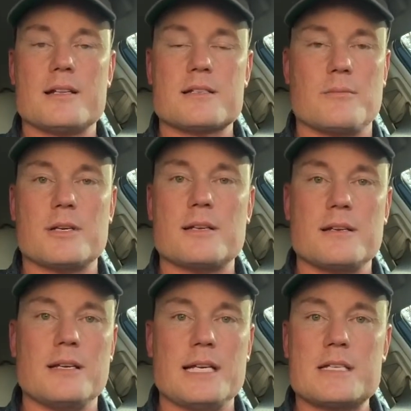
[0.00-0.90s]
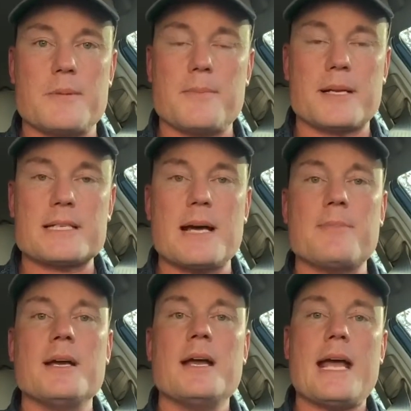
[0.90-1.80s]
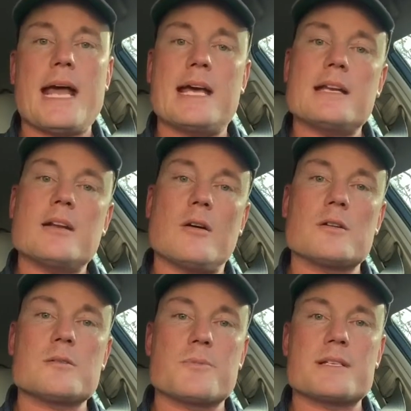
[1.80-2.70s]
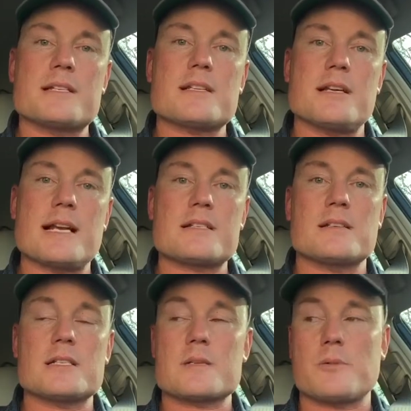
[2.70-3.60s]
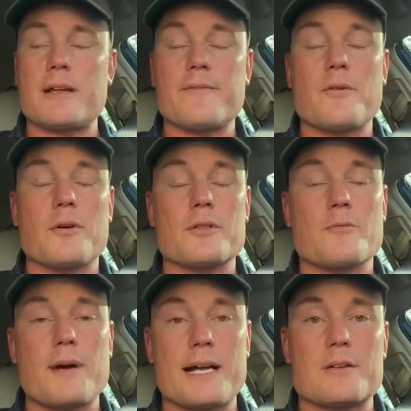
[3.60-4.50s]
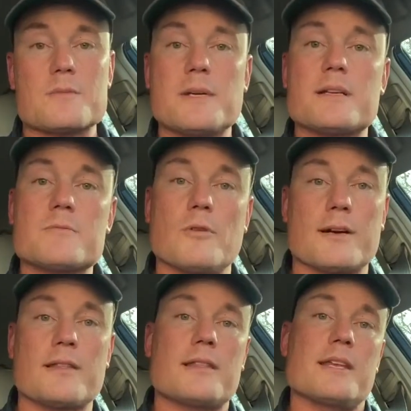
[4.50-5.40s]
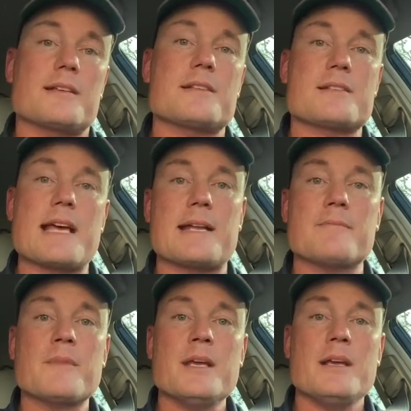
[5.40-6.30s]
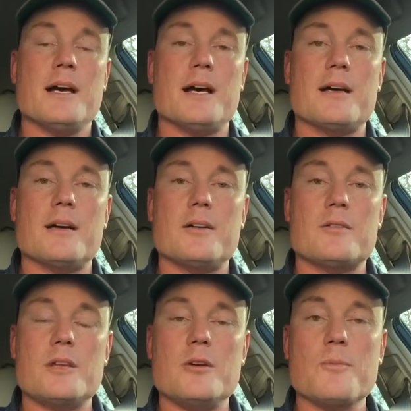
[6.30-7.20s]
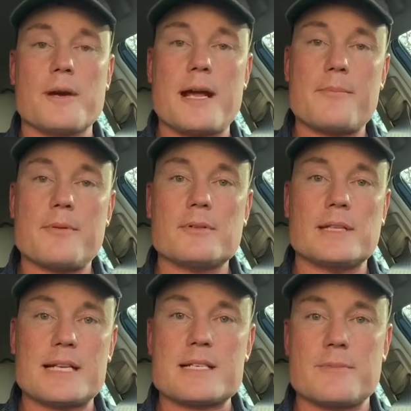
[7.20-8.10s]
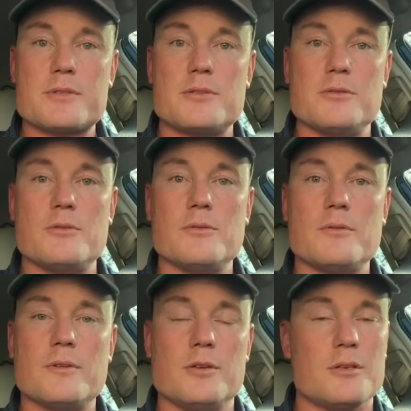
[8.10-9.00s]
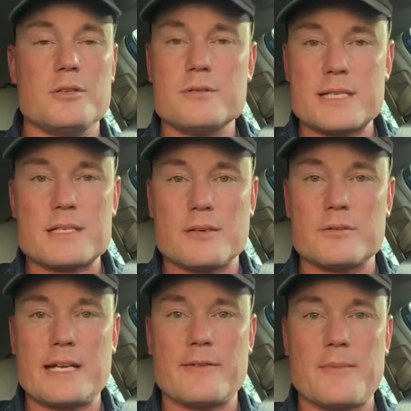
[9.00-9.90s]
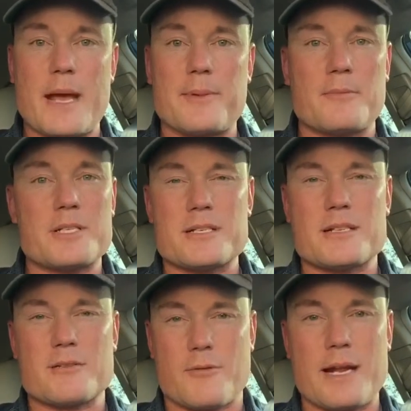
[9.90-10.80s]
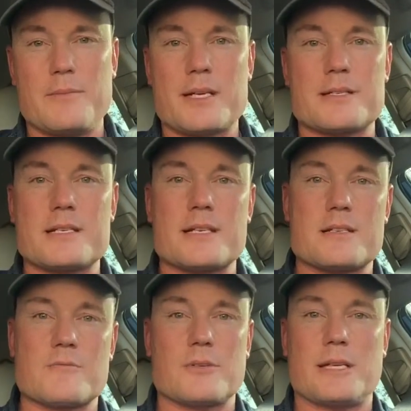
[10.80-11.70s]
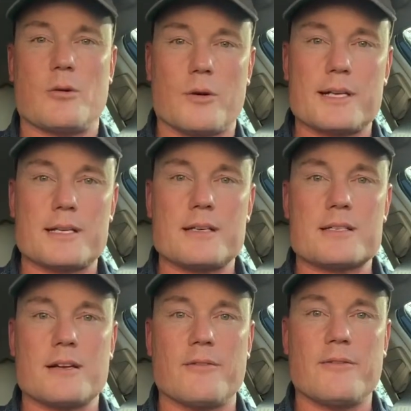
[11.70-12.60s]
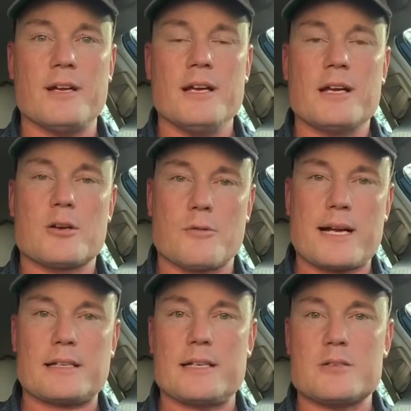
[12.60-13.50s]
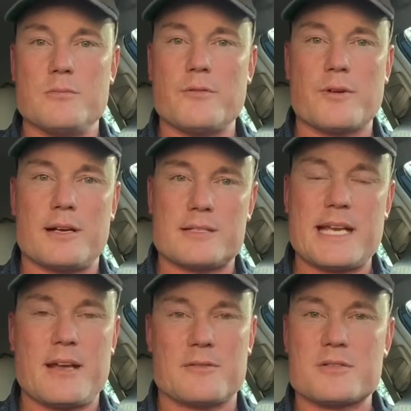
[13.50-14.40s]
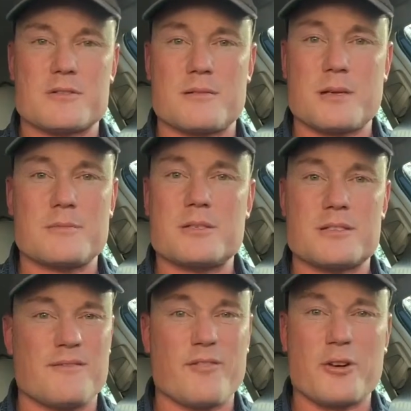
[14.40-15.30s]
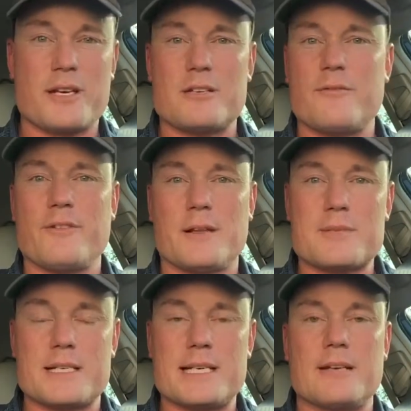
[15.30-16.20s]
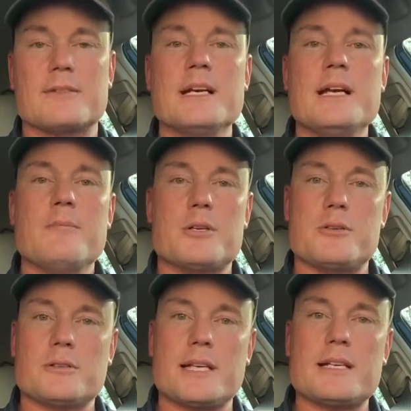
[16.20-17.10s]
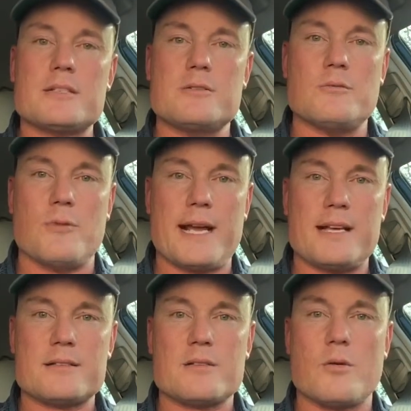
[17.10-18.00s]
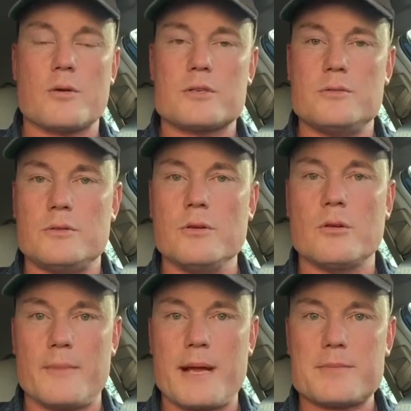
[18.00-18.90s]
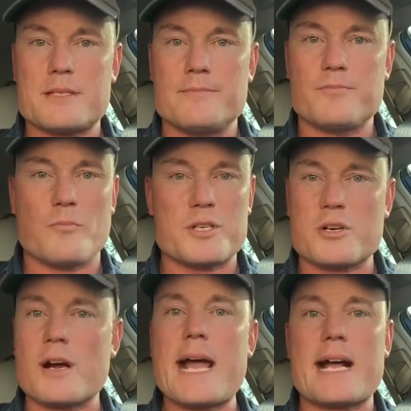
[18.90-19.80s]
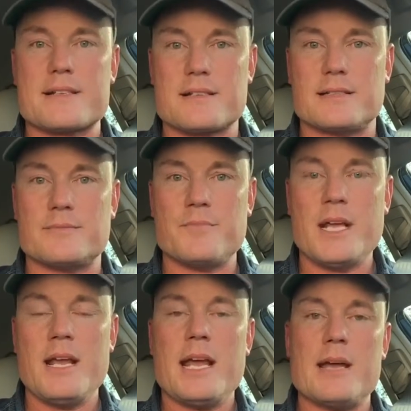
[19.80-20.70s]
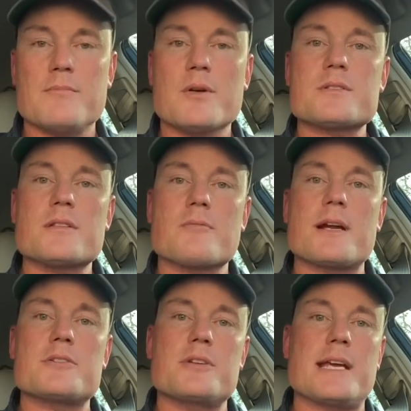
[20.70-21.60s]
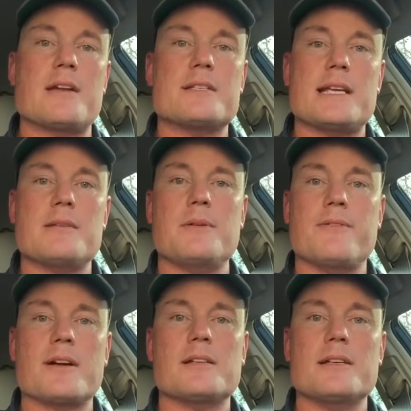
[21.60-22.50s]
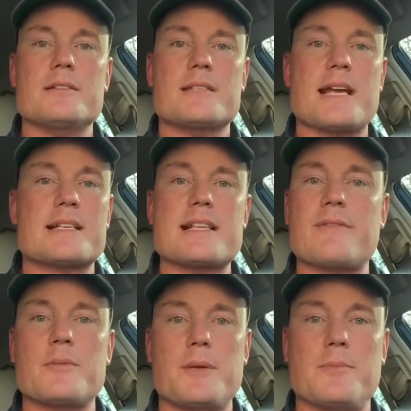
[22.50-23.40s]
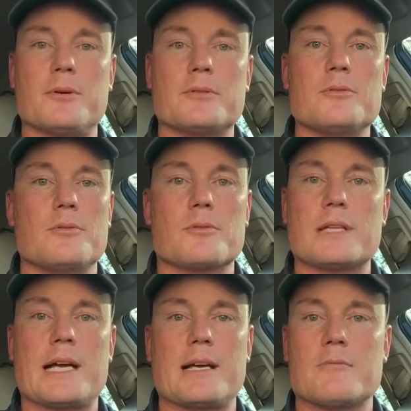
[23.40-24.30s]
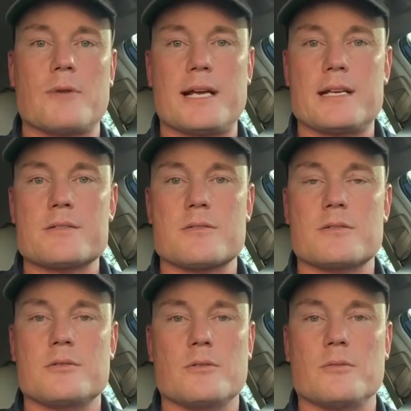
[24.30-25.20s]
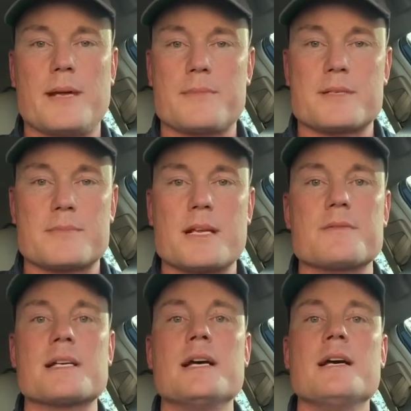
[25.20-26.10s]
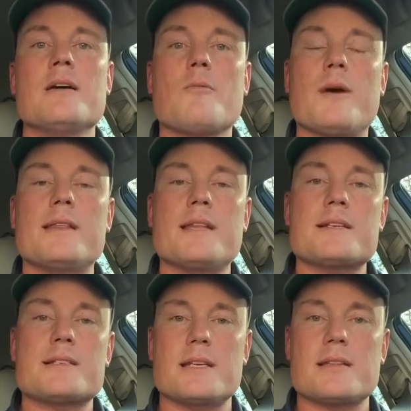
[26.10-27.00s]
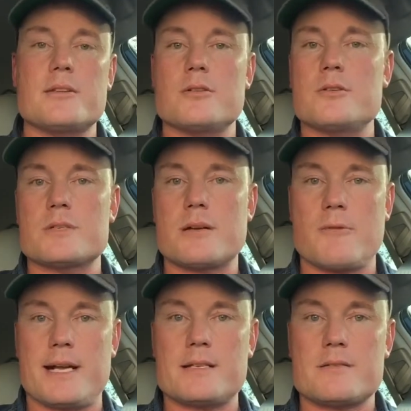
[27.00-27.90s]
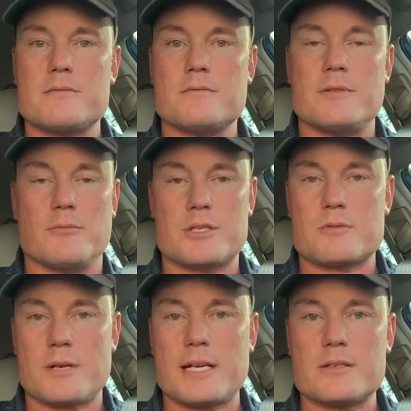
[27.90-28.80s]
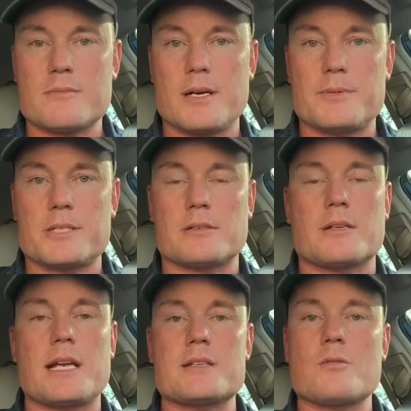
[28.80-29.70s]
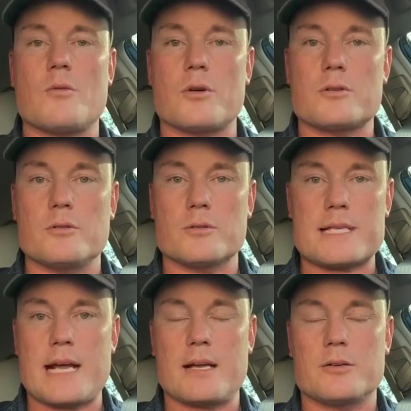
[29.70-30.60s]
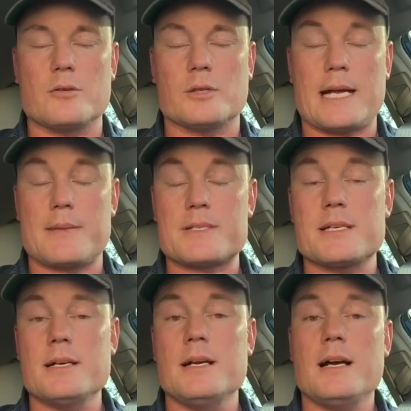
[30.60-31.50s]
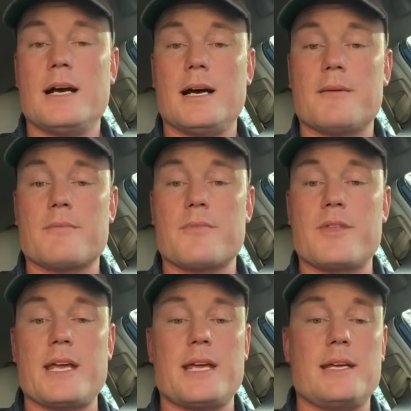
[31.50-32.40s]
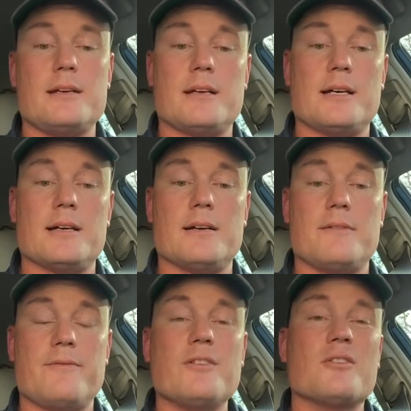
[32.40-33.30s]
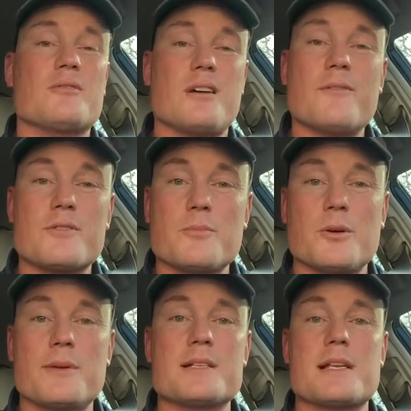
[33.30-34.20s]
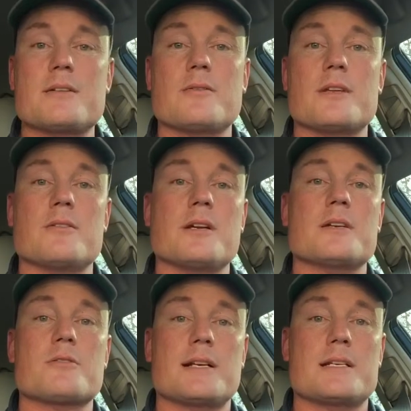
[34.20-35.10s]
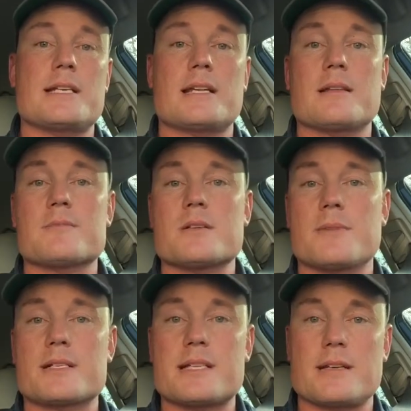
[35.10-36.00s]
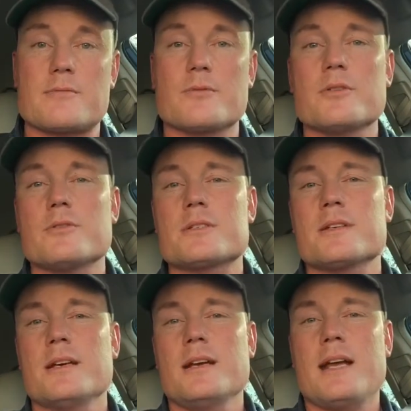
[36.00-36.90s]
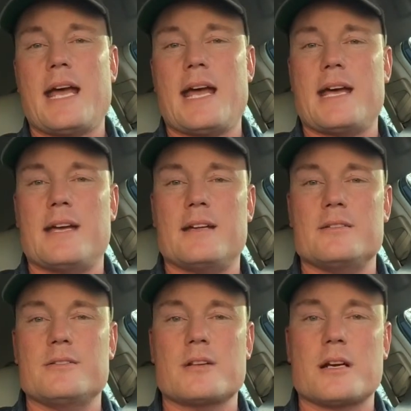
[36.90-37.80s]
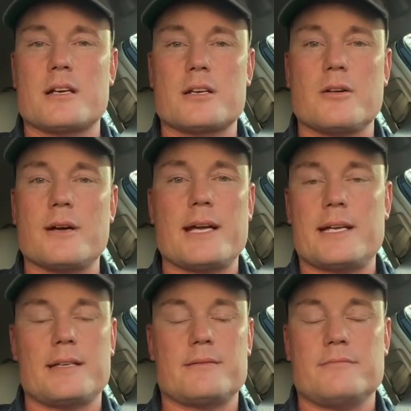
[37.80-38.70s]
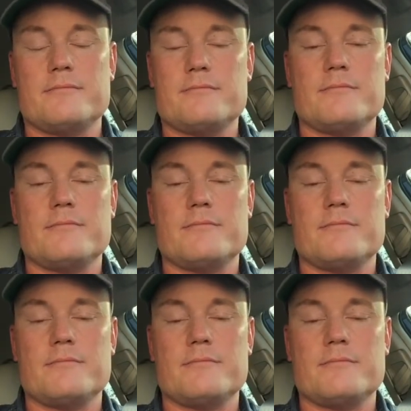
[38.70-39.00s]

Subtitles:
someone needs to be picked up, and it also presents an excellent display for the riders because one of the things is that the Uber app links up to, you can use its own native mapping, which isn't great because it doesn't really orient itself correctly as you move around town. So sometimes it's inverted and you feel upside down, but you can link to Waze or to Google Maps, which are excellent. And most of the riders you get tend to be very tech savvy people who rely on Waze or Google Maps themselves when they see that you're using Waze, which is what I use in my particular case, or Google Apps. They feel comfortable because they know that you're not trying to take them some extended route and you're not going to go ahead and